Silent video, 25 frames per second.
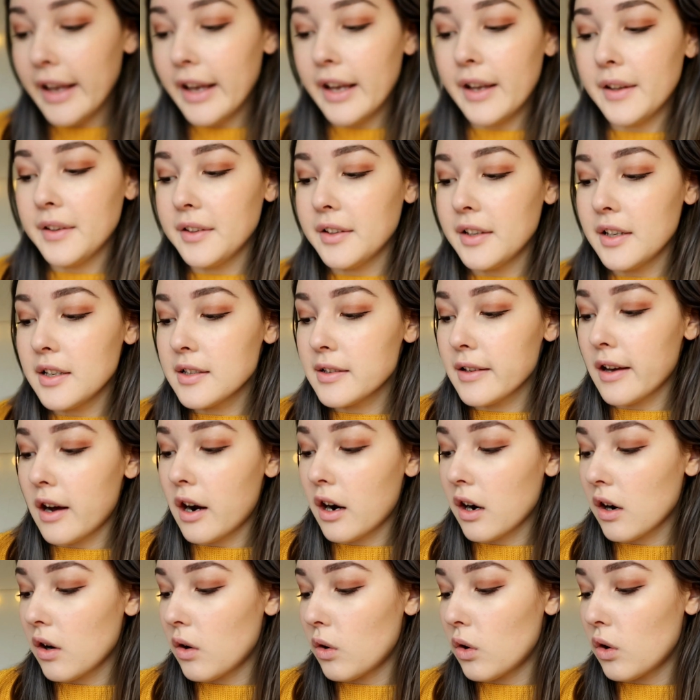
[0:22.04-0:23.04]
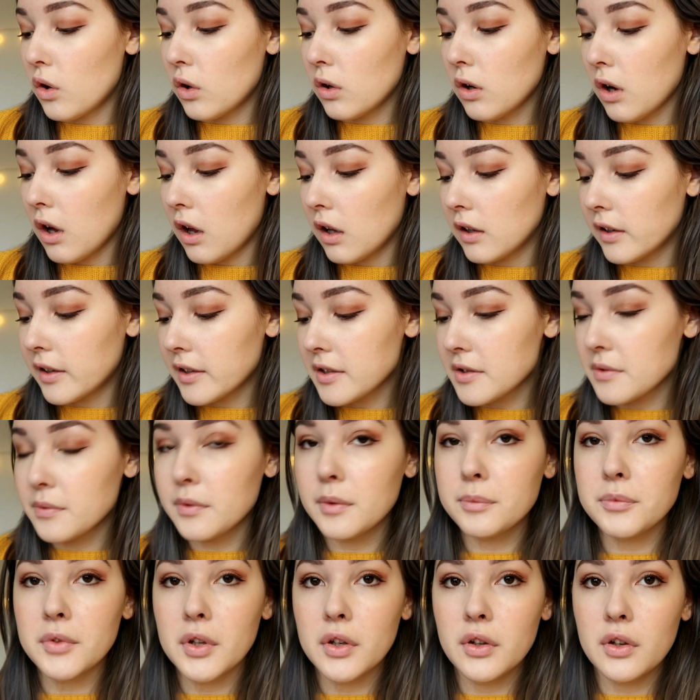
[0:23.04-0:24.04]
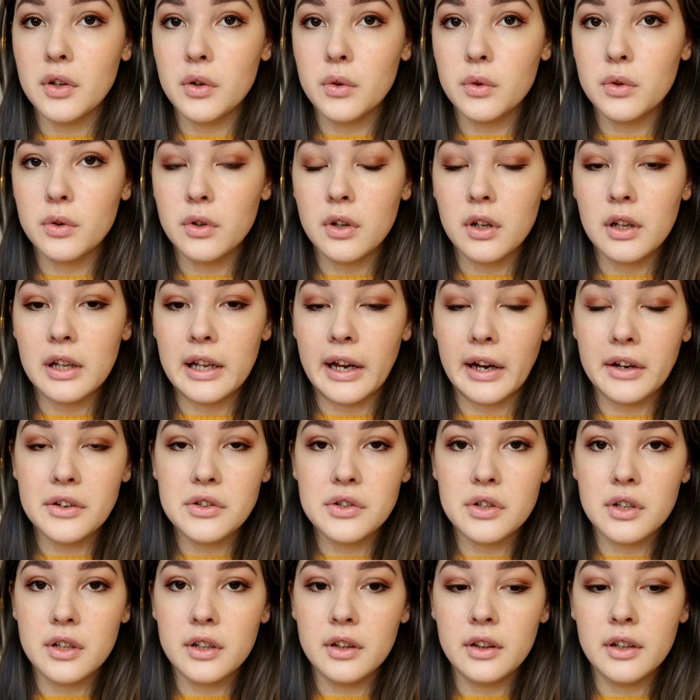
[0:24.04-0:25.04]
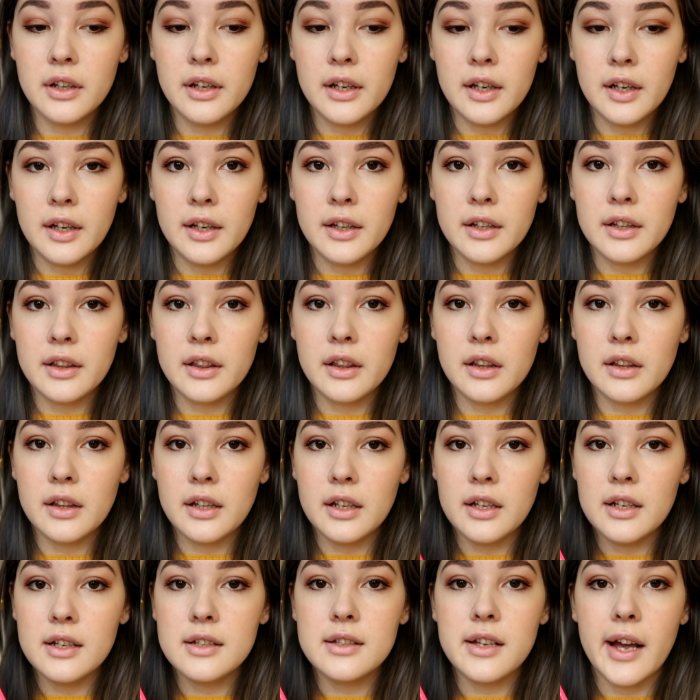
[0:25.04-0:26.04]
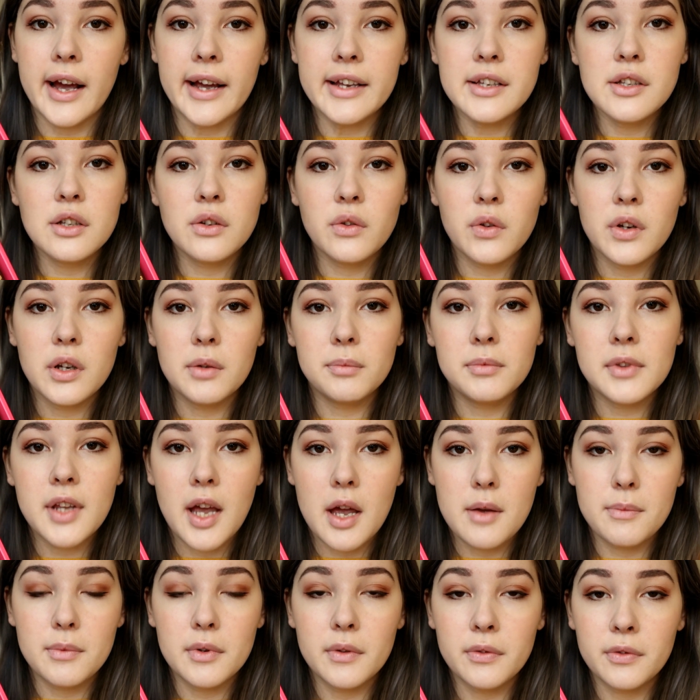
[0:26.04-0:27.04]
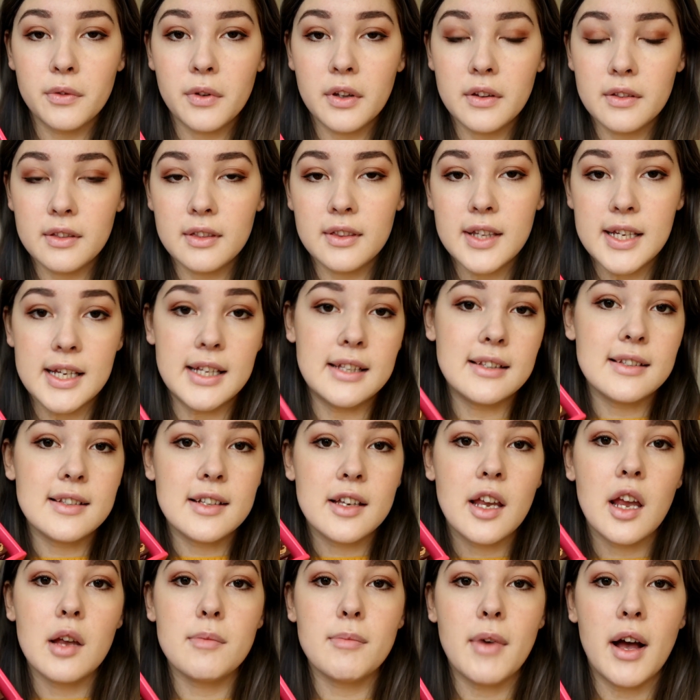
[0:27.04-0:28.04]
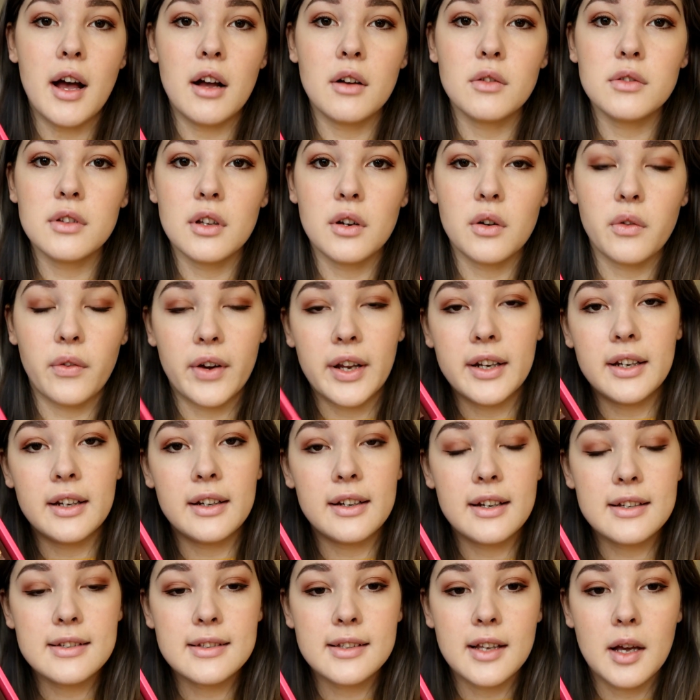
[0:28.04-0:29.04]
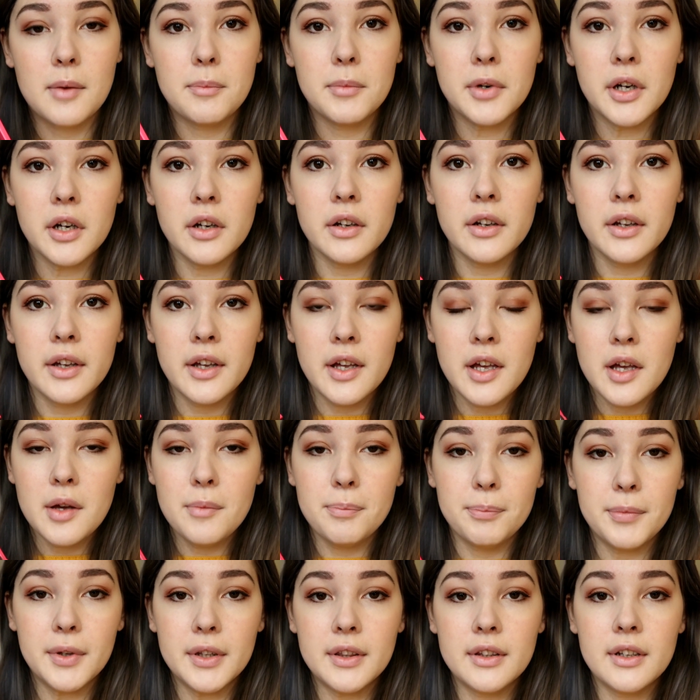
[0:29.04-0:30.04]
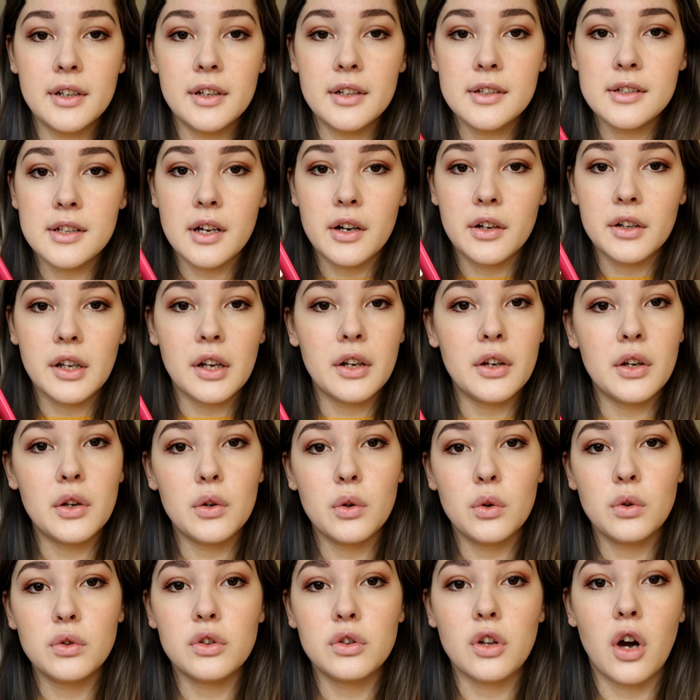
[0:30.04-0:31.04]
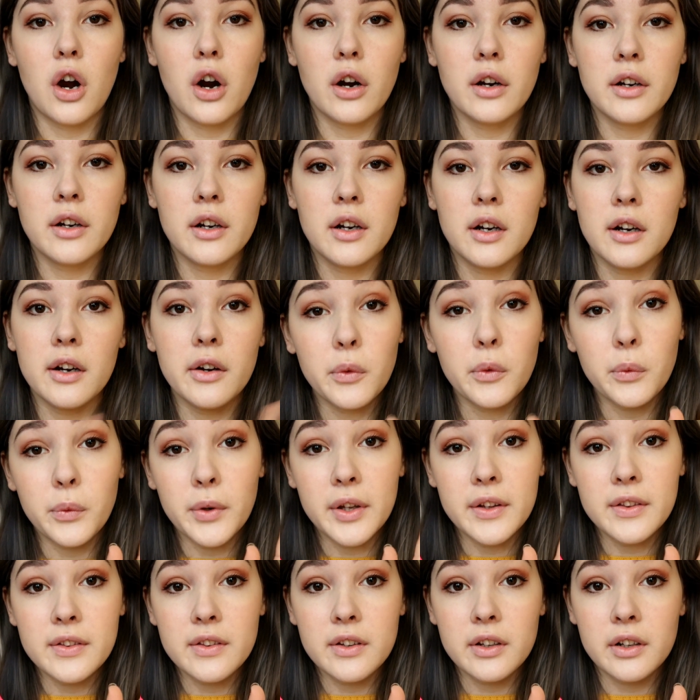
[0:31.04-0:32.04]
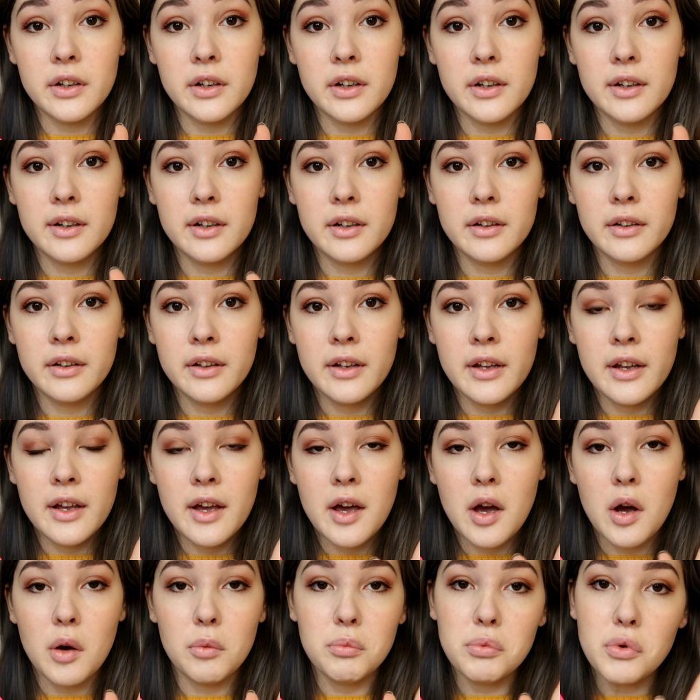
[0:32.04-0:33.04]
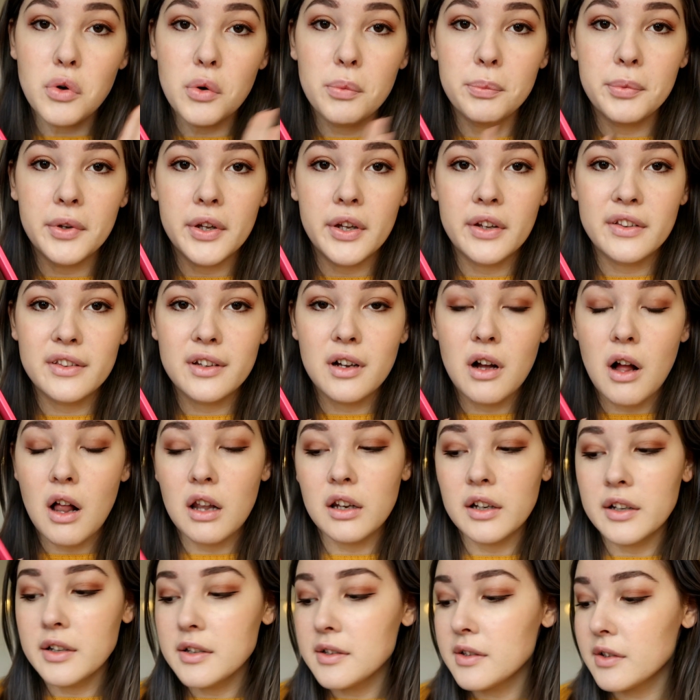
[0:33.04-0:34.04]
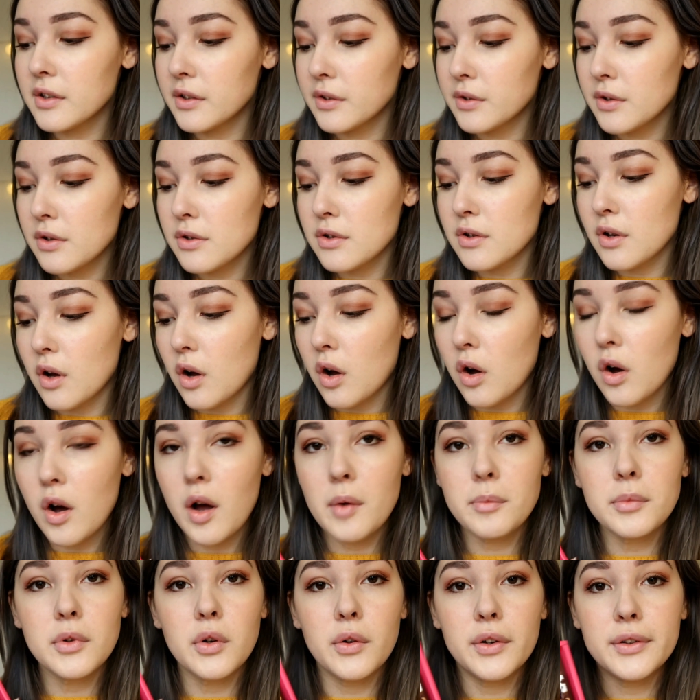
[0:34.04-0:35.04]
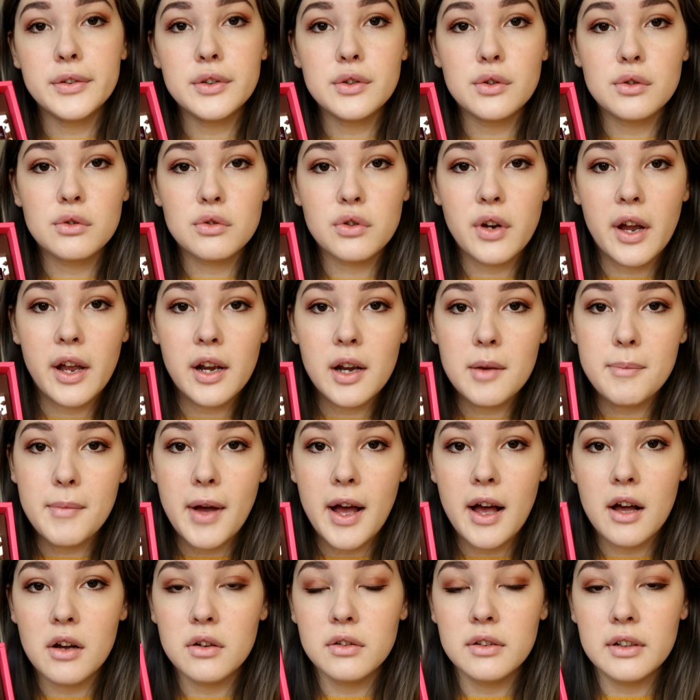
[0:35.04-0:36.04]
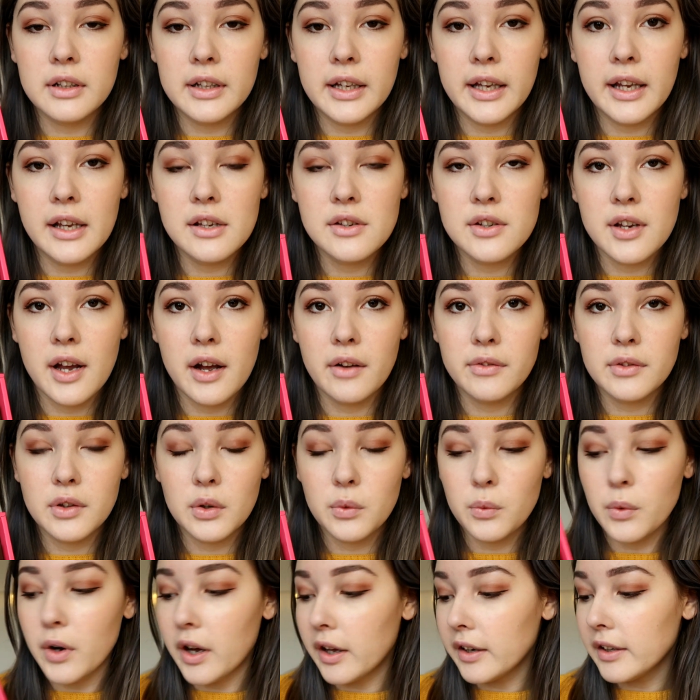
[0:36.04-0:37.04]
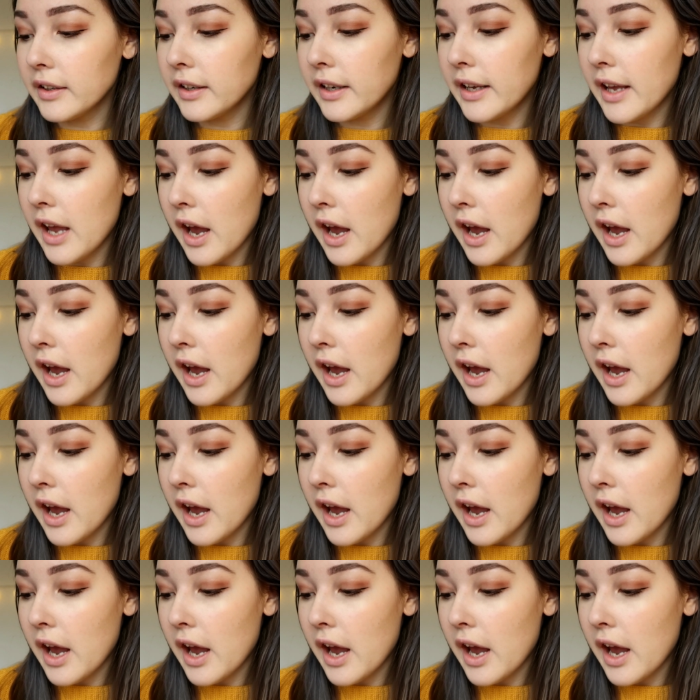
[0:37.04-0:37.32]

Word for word: And these are all colors from the new collection. These ice cream type of tints came out already this summer, but these are the new darker winter appropriate colors, so I'm going to try them out each after one